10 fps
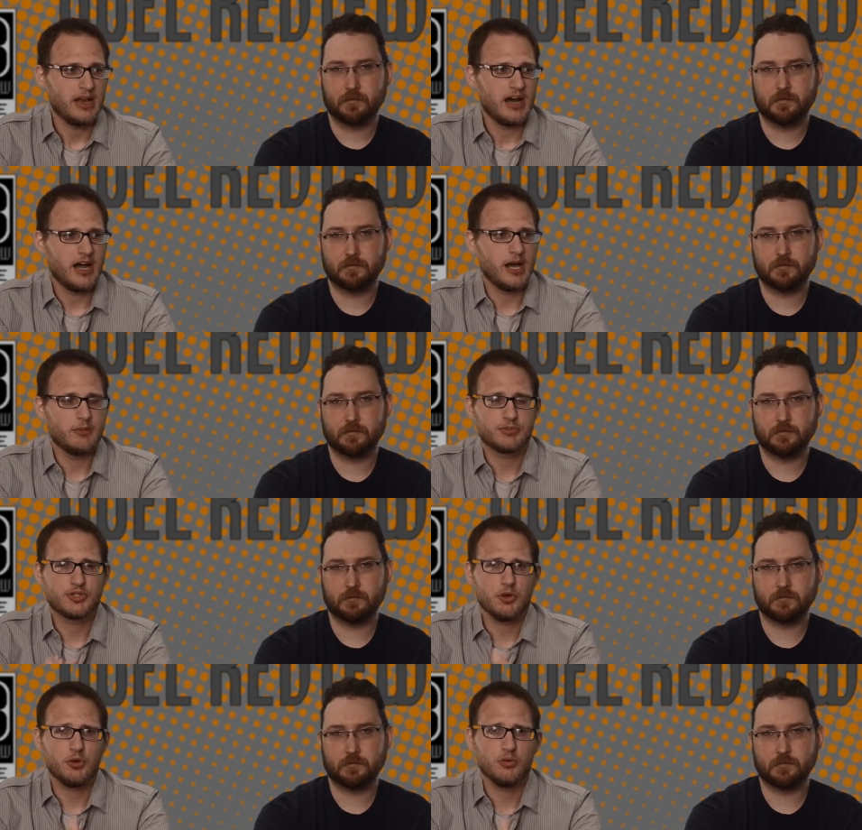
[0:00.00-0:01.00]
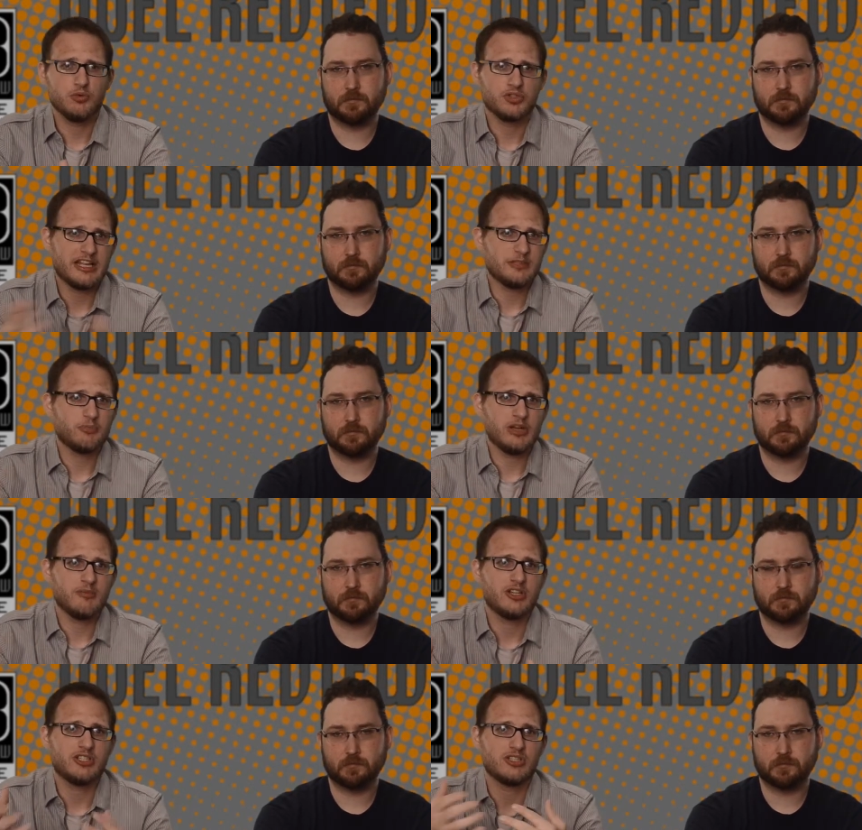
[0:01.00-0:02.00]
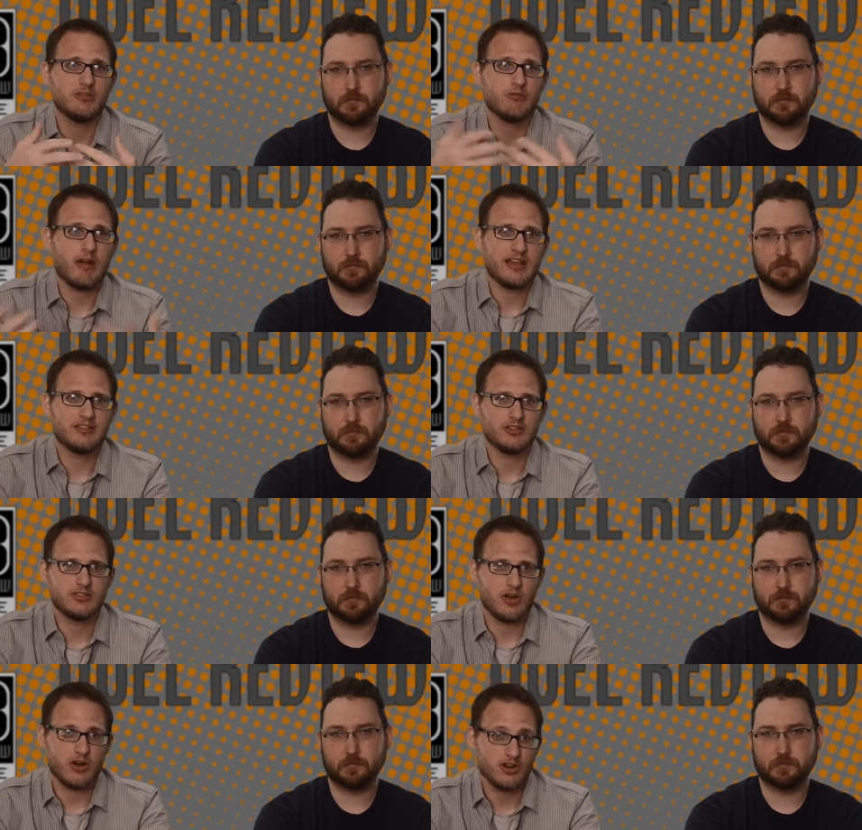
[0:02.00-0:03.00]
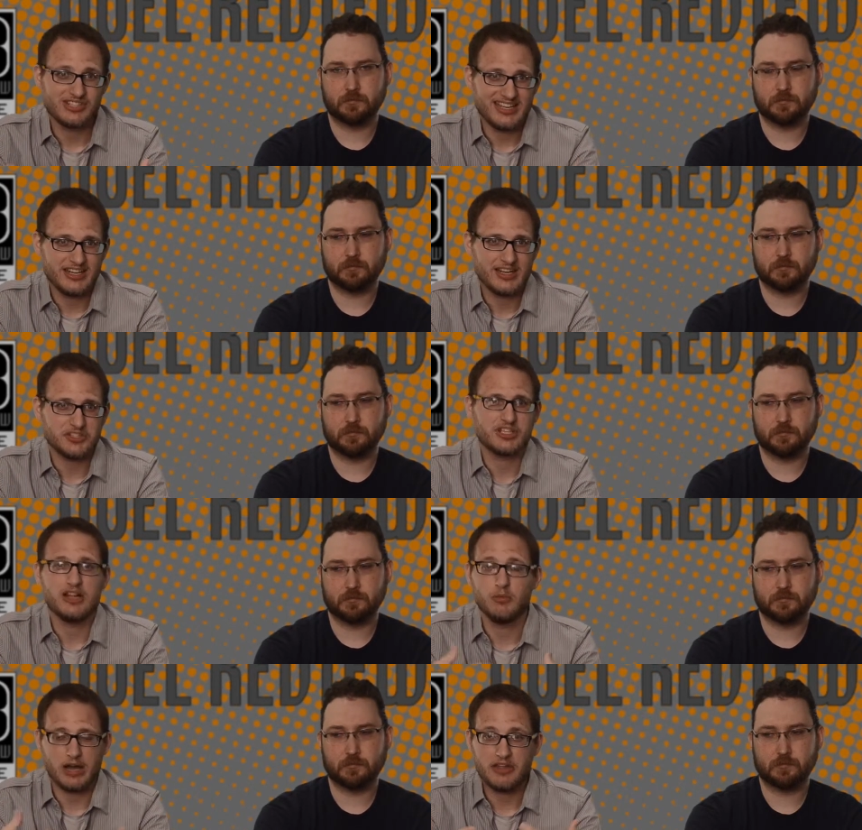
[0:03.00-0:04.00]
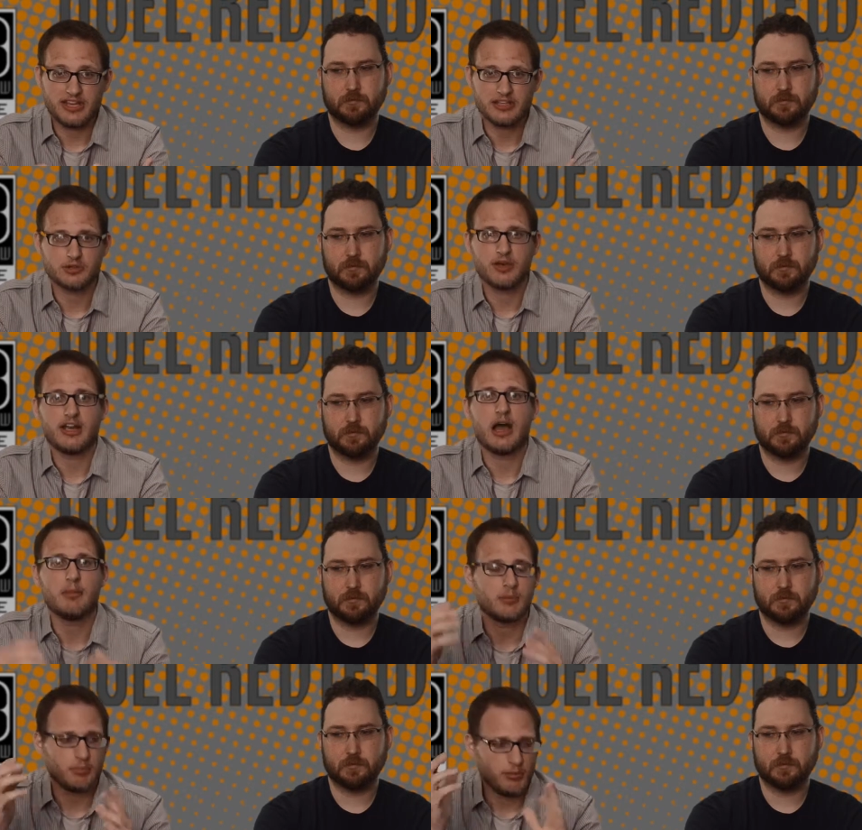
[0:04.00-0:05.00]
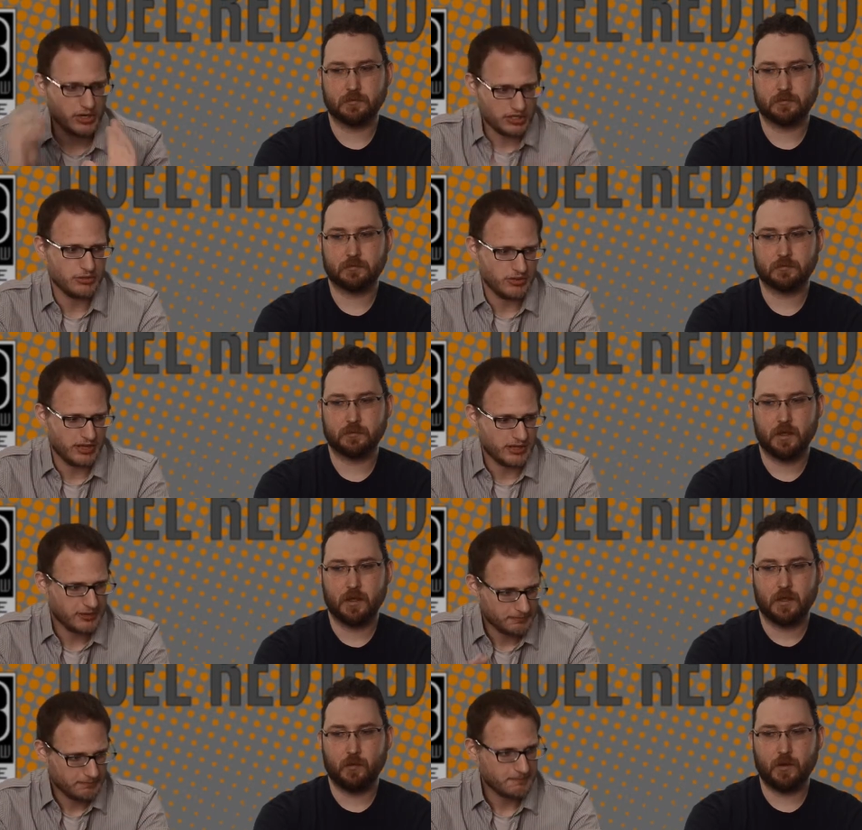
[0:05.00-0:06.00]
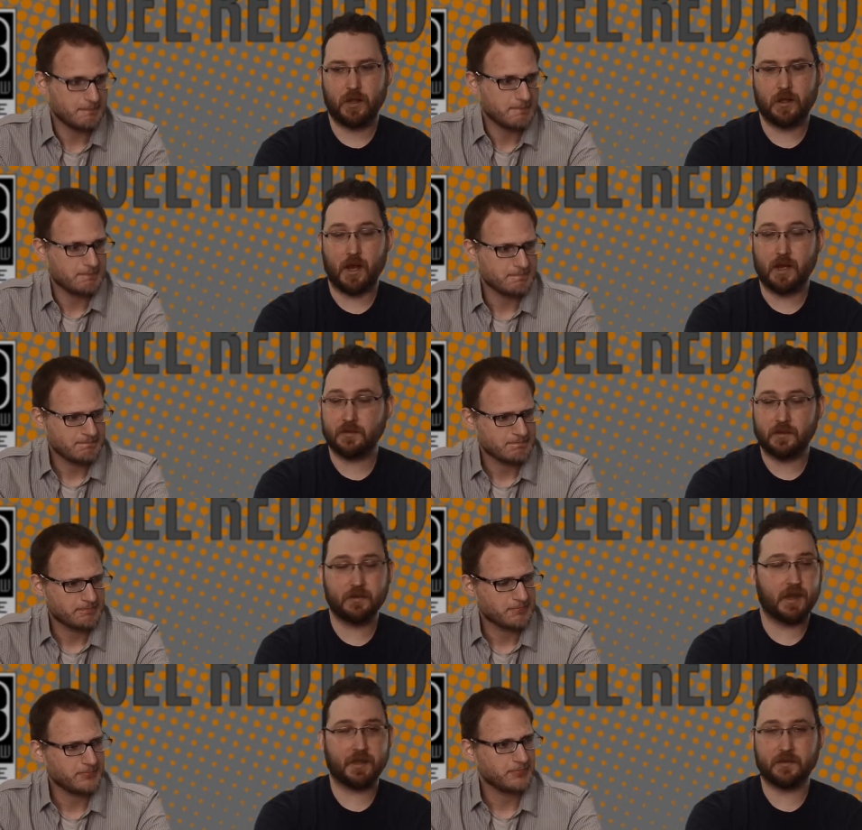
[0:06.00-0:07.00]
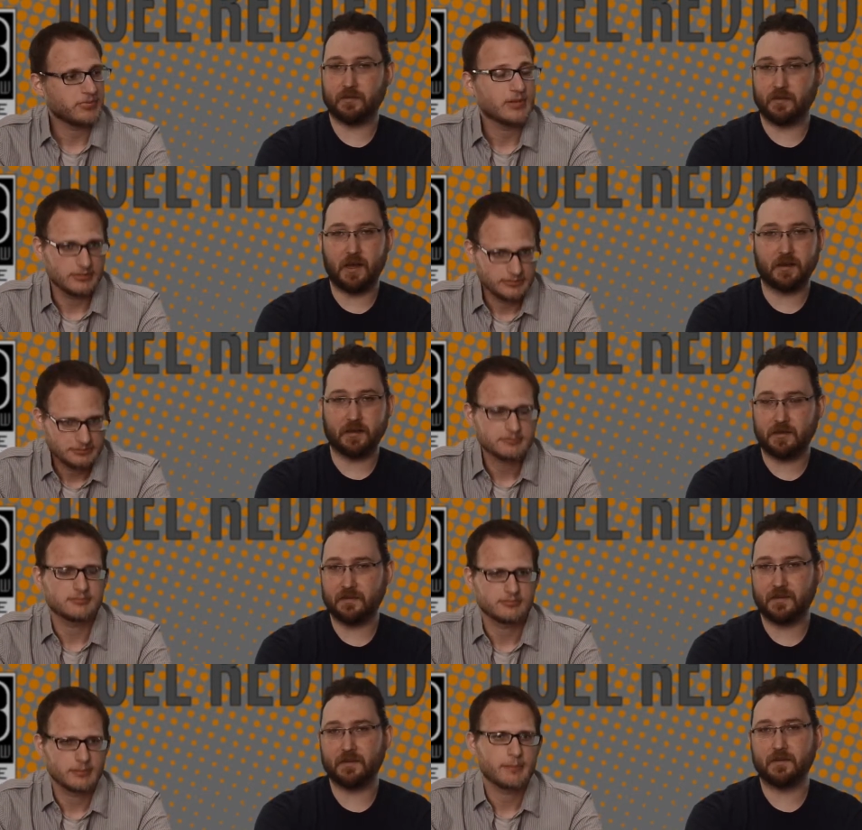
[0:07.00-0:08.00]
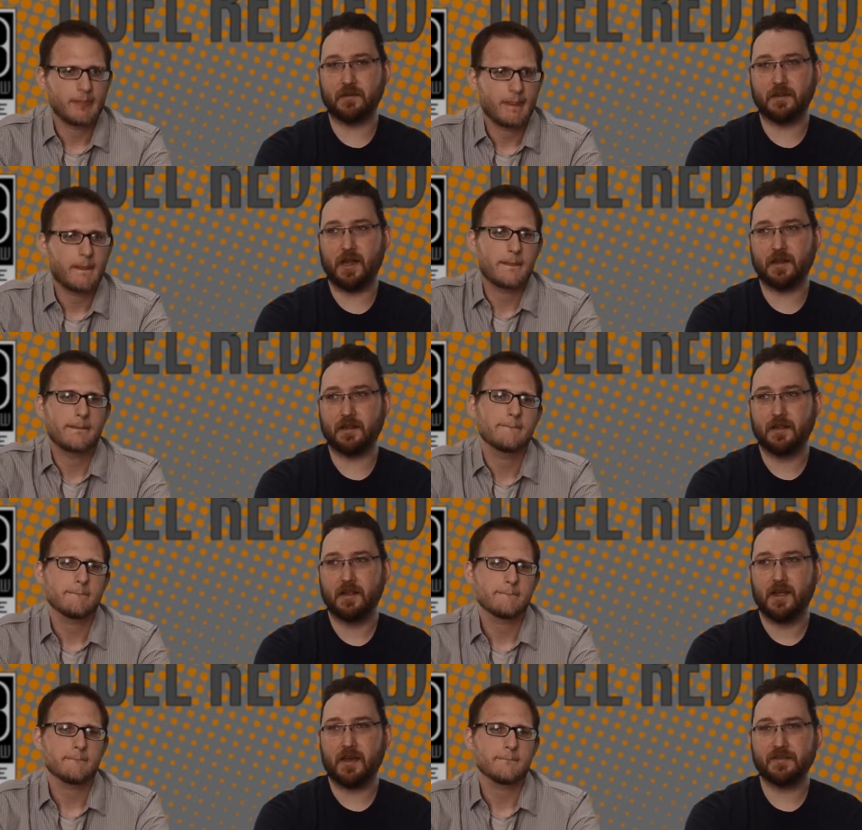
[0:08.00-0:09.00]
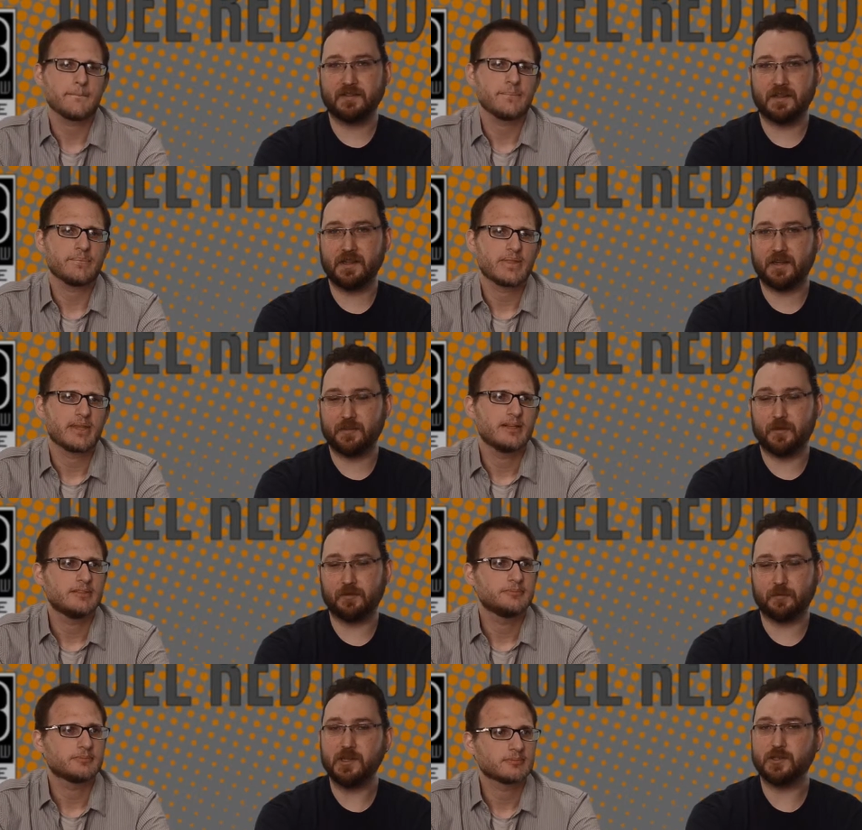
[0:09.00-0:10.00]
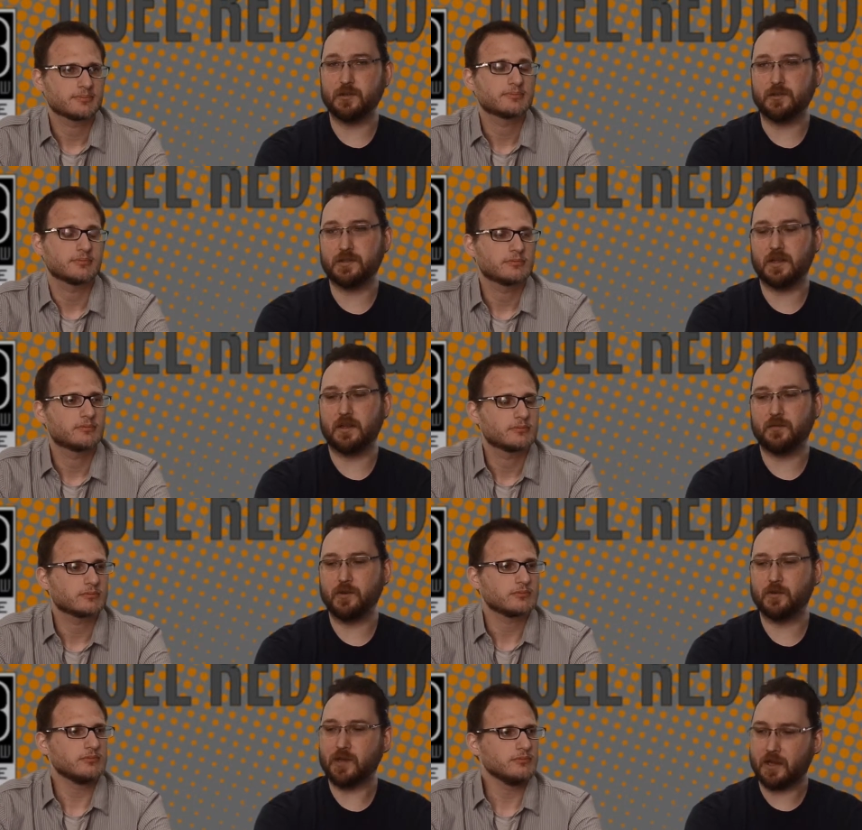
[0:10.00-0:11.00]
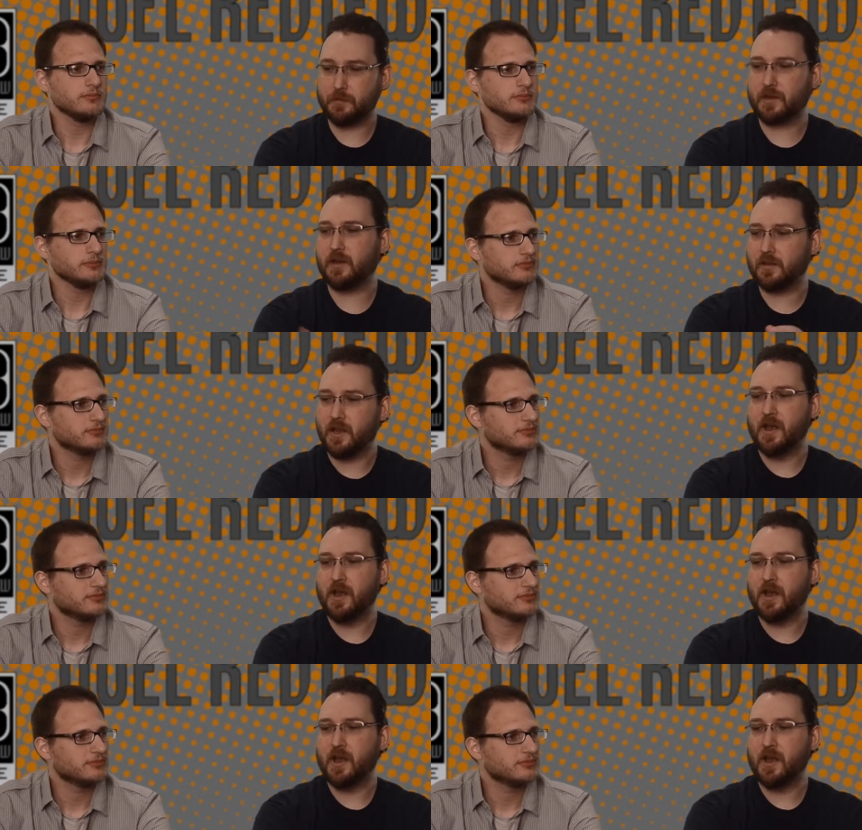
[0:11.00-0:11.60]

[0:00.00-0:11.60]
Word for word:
Speaker 1: Um, so, so that's pretty much Rising Stars in a nutshell. I think it's a great comic, but what did you think?
Speaker 2: Well, I, I did like it. There's a lot of content there to like. Having said that, I do have some issues. Now, you're talking about all.